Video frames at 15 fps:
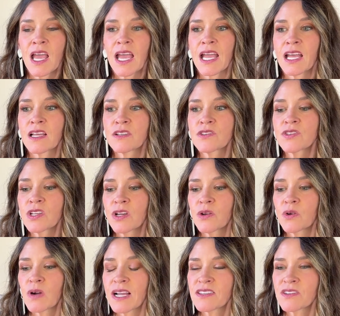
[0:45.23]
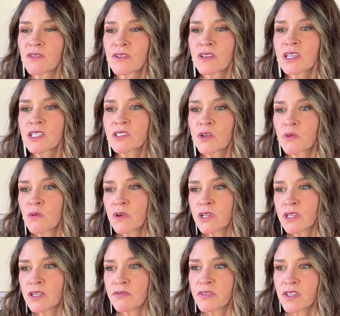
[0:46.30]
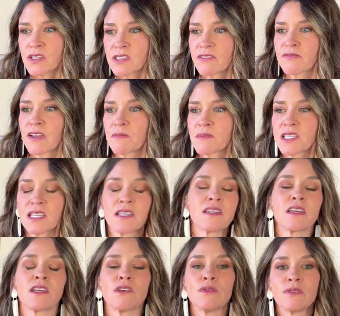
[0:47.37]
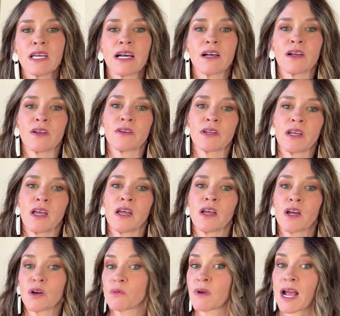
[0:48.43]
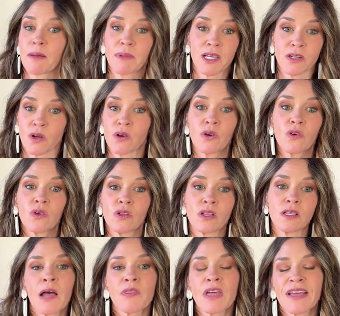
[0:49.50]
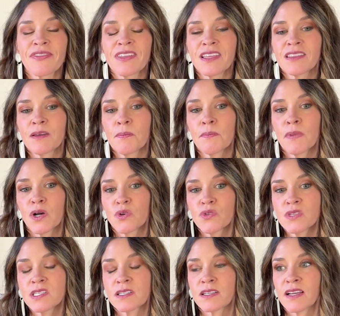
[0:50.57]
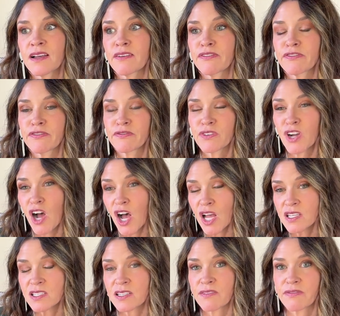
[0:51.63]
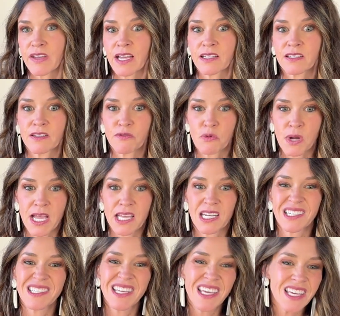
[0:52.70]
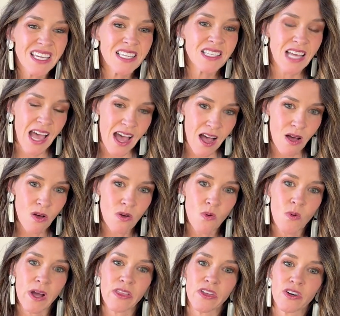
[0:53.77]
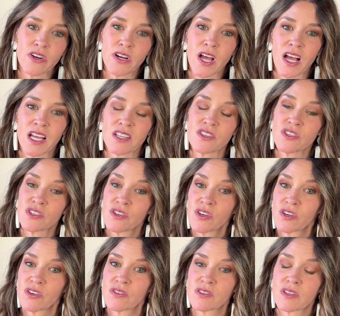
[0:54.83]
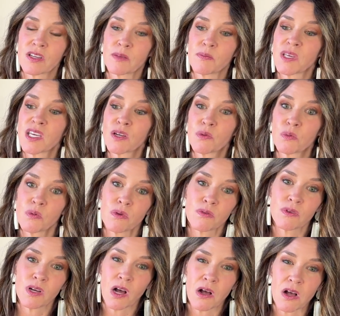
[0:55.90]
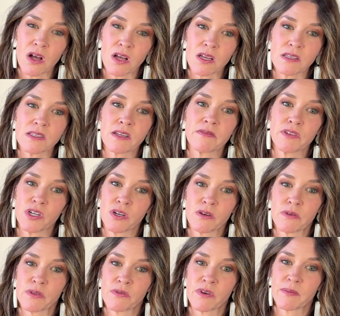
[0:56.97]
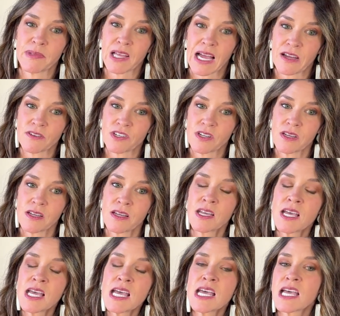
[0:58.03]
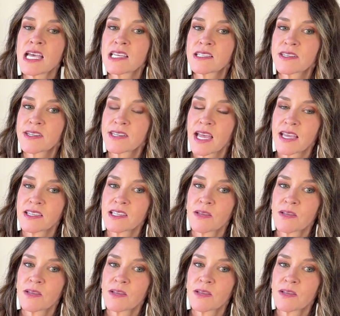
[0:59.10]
And so I certainly don't want you to feel as if I'm sending you down a rabbit hole. I think the most cost-effective way to tease out whether or not CIRS could be a root cause of your erythromelalgia is to take